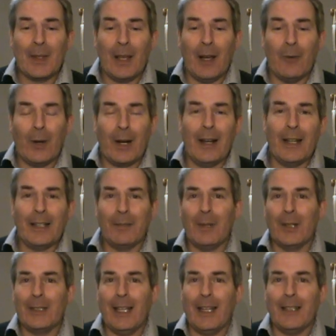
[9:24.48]
And what I liked
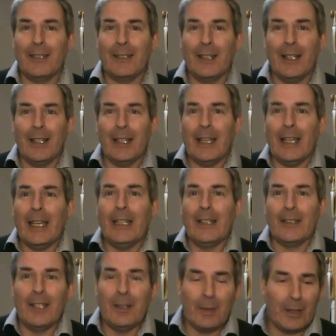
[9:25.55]
about that is, in a
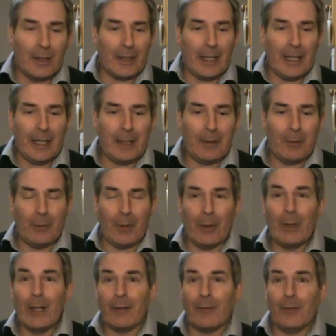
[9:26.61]
cinema where
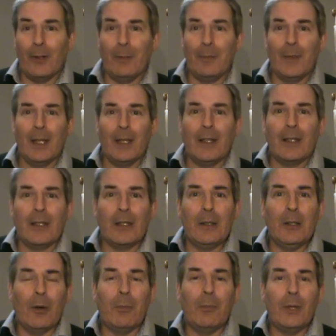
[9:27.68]
we're from,
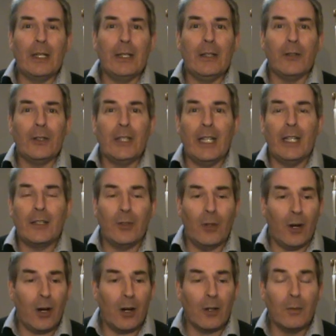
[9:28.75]
you know, bringing your date to
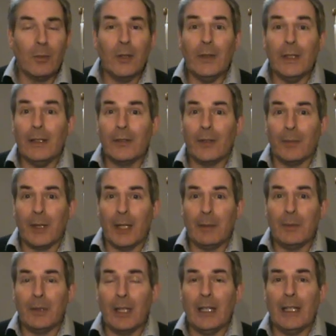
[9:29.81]
a horror movie
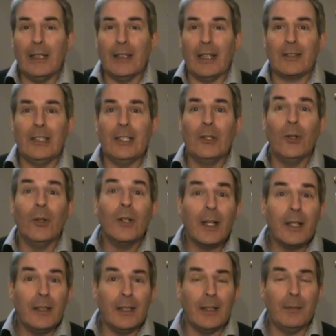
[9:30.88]
sometimes is actually a good
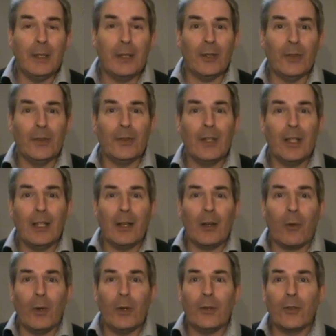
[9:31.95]
idea, because
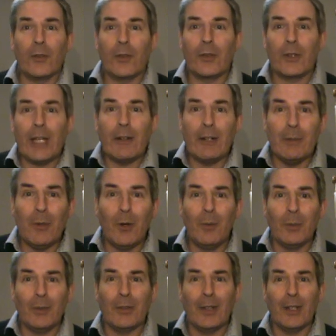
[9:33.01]
when there's scary
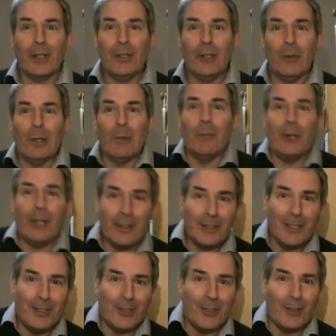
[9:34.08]
moments, you will embrace
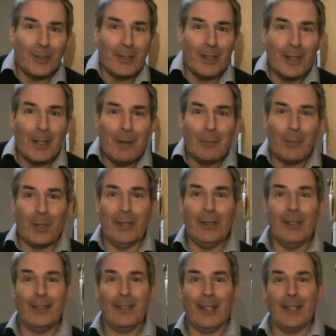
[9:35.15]
each other. But in
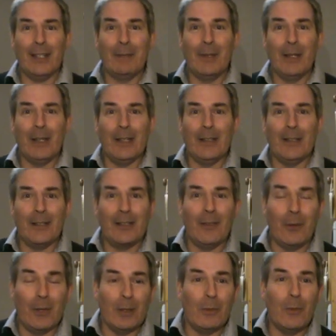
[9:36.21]
this time,
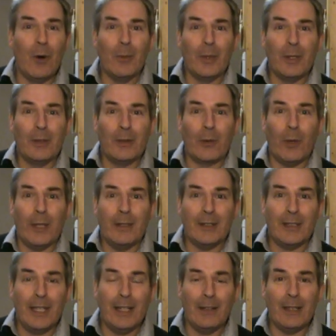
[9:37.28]
when a moment is quite
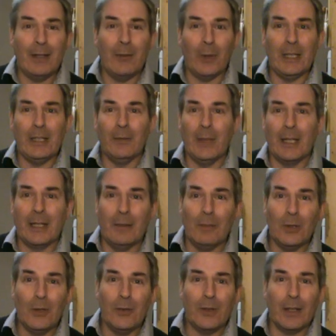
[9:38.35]
scary, when he's making a
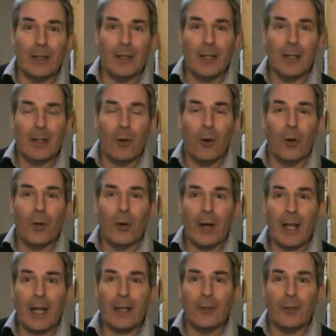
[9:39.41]
move to hold her
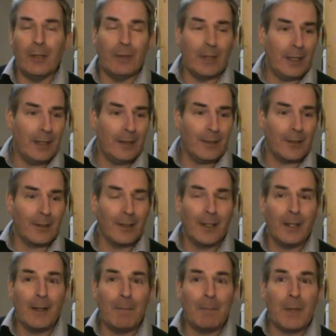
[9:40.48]
hand or even kiss her,
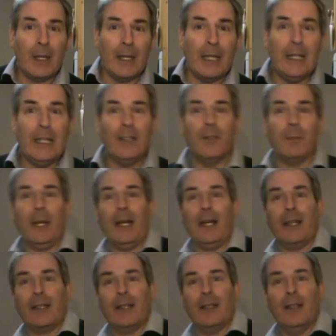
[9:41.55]
he leans
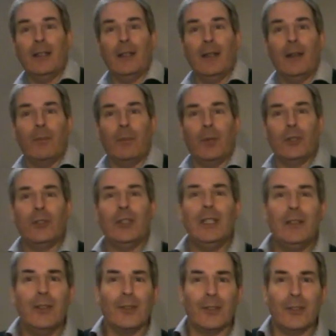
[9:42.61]
back. But
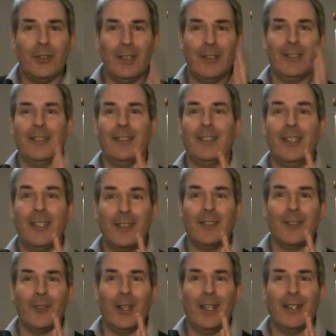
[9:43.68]
she doesn't. She sits
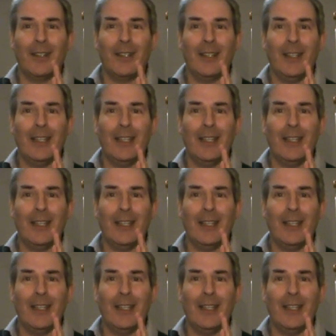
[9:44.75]
straight.